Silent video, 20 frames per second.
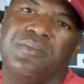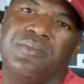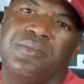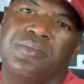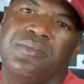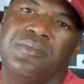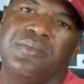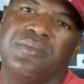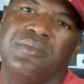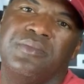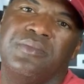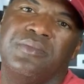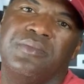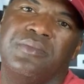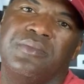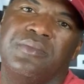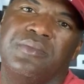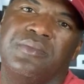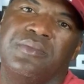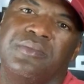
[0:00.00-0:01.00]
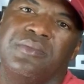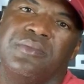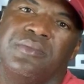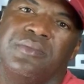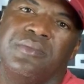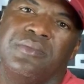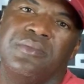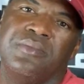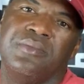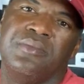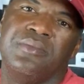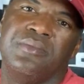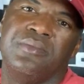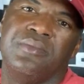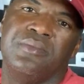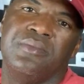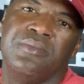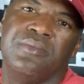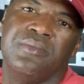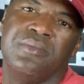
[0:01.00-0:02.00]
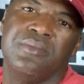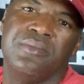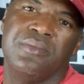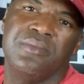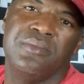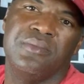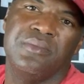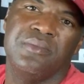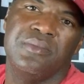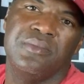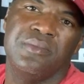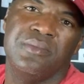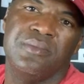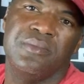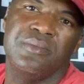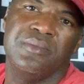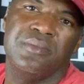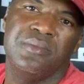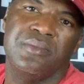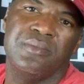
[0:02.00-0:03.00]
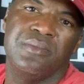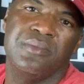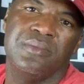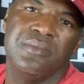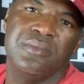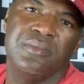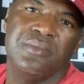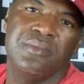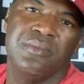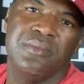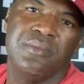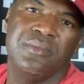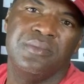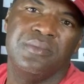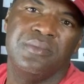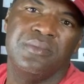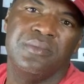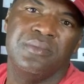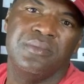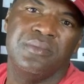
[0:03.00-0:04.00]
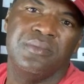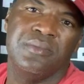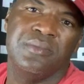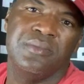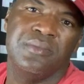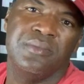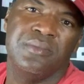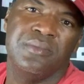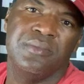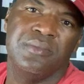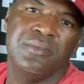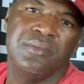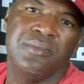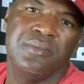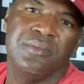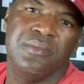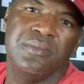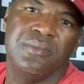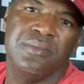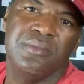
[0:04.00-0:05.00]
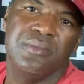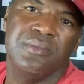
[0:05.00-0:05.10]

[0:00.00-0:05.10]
The person shown says nothing.